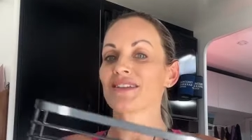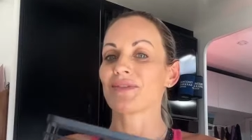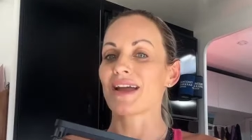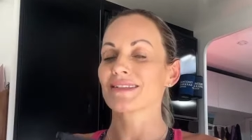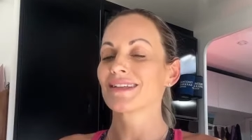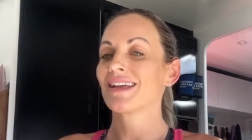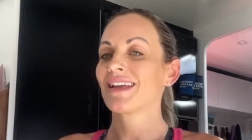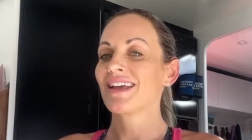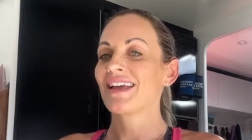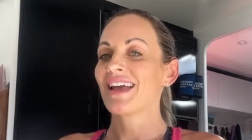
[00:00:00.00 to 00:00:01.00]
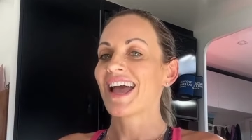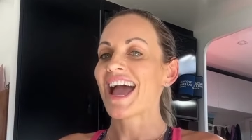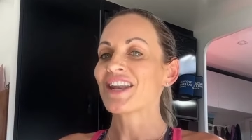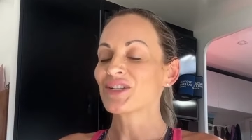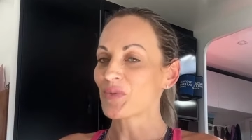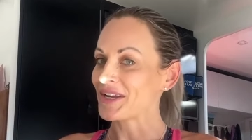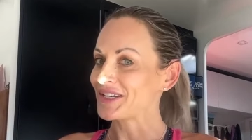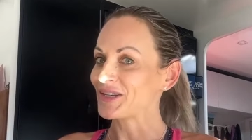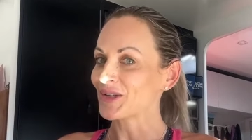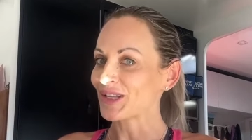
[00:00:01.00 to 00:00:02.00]
racks at a
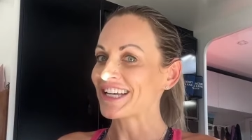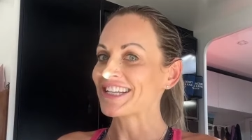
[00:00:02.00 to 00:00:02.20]
$20